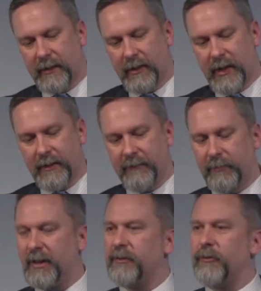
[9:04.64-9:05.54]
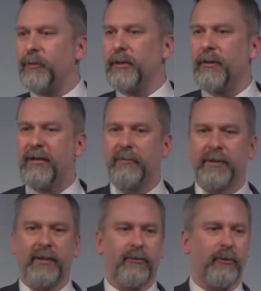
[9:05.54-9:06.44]
a lot of places where you have
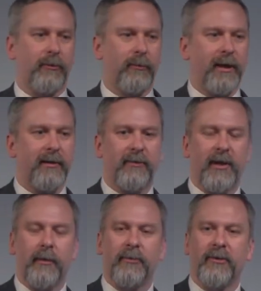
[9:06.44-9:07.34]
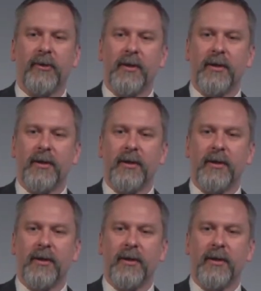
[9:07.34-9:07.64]
potential wait steps.